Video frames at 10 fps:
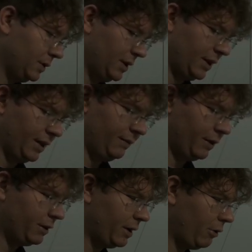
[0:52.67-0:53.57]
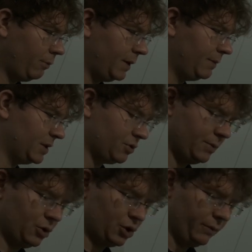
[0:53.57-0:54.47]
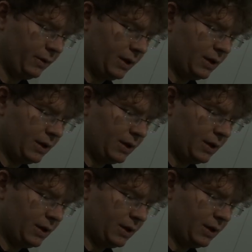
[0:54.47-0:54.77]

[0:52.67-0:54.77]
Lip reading: again, very narrow beam distribution,